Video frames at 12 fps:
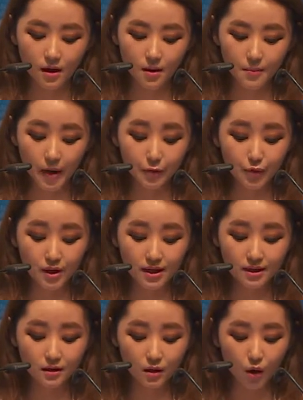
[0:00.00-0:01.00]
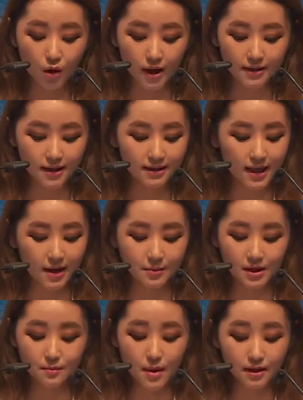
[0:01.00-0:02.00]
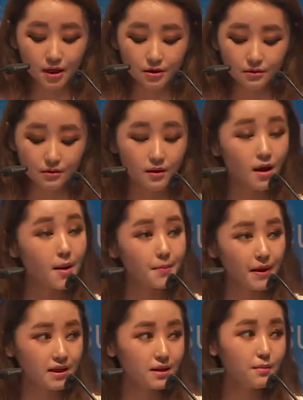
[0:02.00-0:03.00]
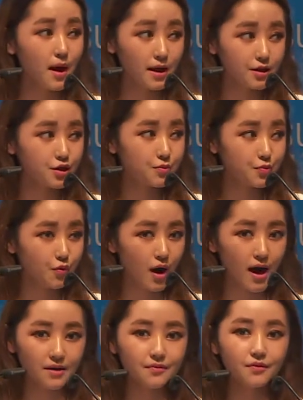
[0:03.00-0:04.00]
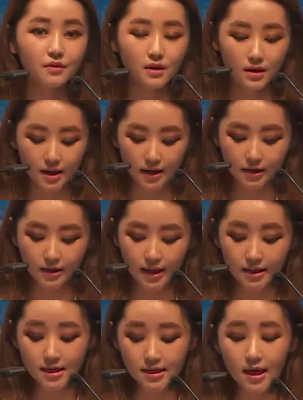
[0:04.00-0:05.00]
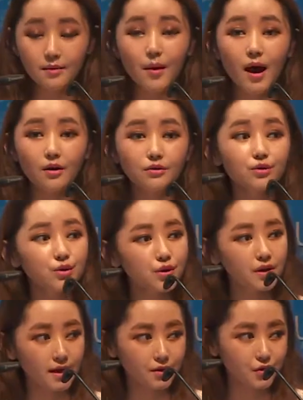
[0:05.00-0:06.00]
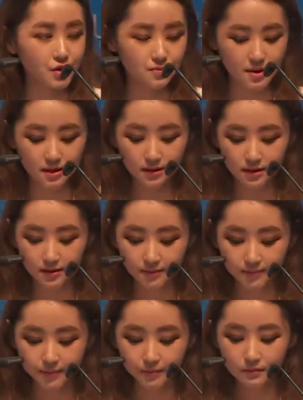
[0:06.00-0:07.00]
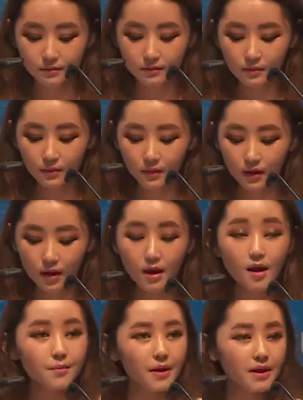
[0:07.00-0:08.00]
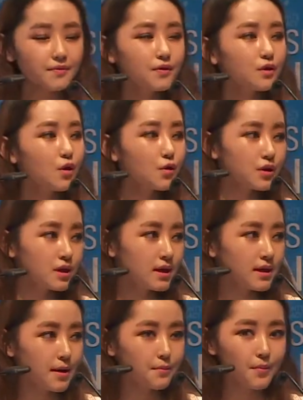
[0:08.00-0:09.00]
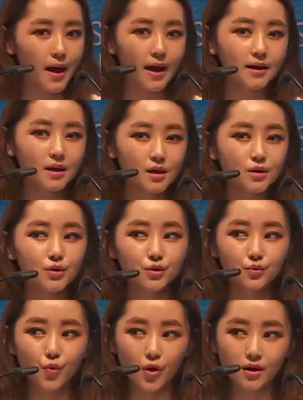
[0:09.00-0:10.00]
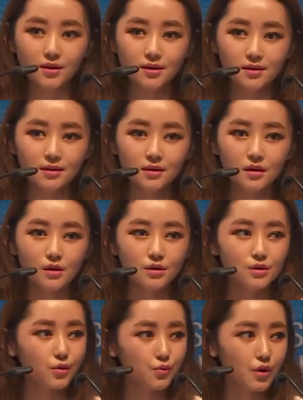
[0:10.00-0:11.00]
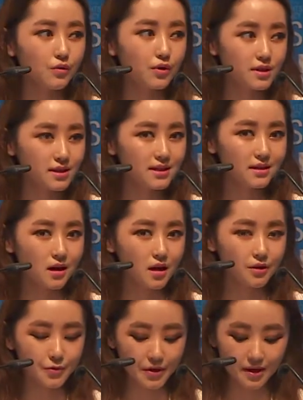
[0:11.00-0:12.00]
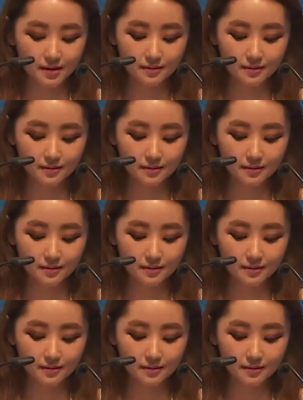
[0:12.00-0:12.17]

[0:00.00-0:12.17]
But we didn't know at that time he managed, but he managed to bribe later and he came out to get treatment. But even though he came back, he couldn't work, so we were still hungry.